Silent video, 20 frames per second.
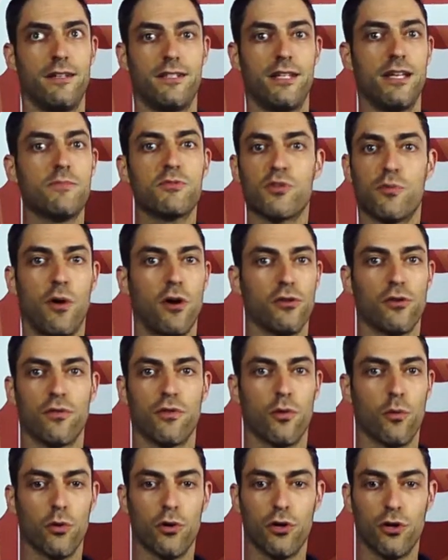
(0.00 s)
teams from all
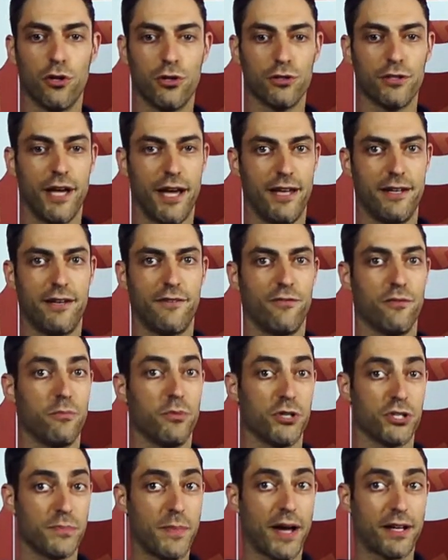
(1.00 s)
over the world and different
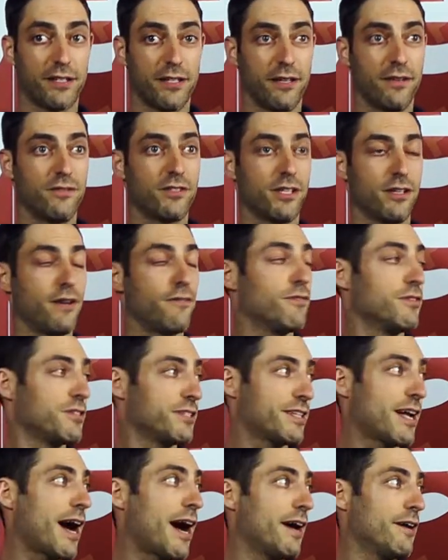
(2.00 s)
perspectives and different
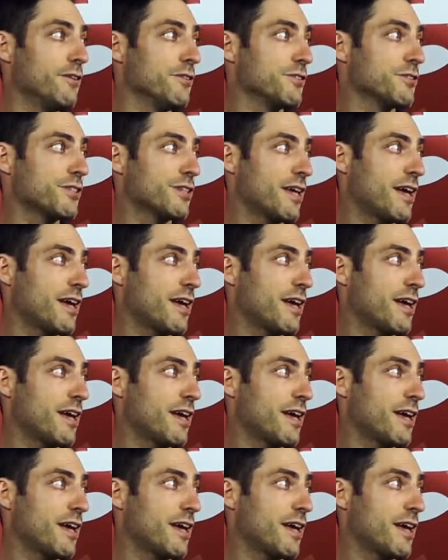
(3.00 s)
styles.